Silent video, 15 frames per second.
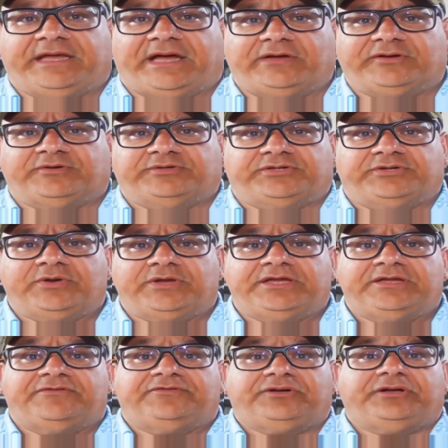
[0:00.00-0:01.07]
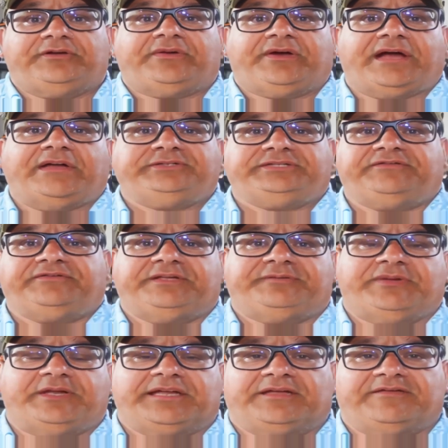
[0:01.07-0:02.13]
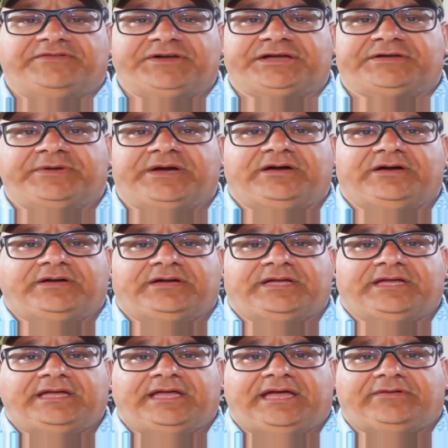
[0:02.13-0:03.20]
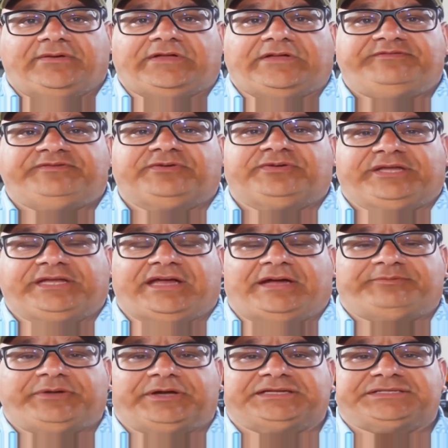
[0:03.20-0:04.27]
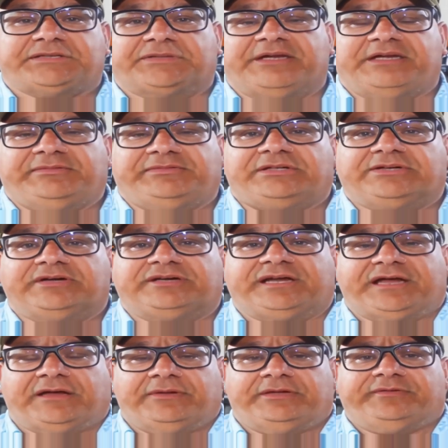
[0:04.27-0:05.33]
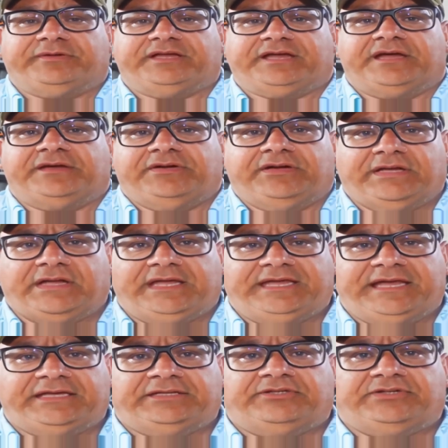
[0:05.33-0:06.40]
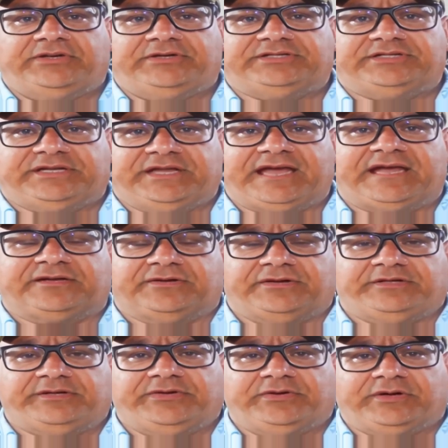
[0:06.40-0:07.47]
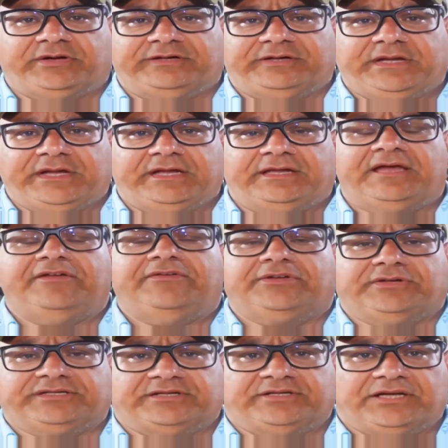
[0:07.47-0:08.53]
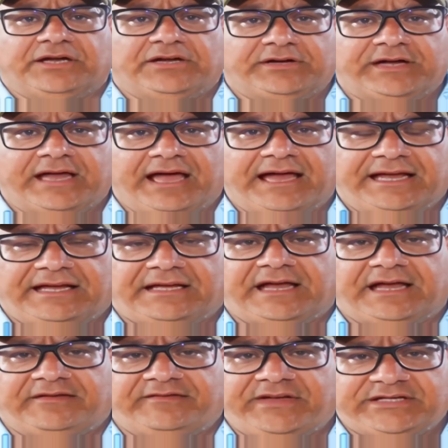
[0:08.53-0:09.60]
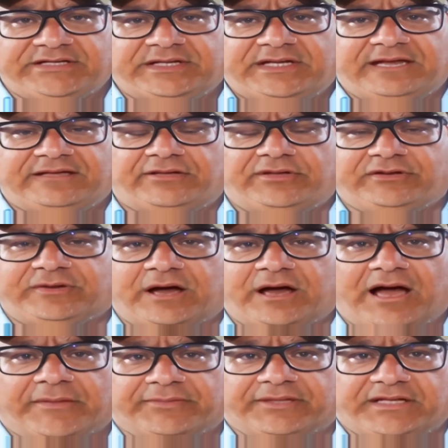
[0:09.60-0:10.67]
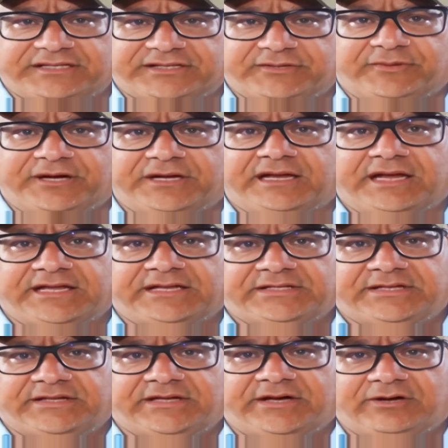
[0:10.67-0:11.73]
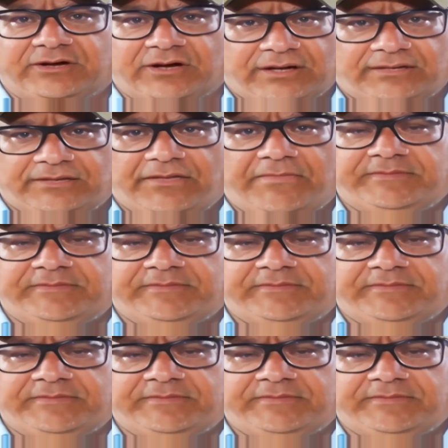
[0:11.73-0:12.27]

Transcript: It holds 20 or 30 rounds, giving you plenty of firepower, and with a few key upgrades it becomes an ergonomic, reliable, and seriously accurate tool. Have you considered adding night vision and thermal optics to bring light to the dark?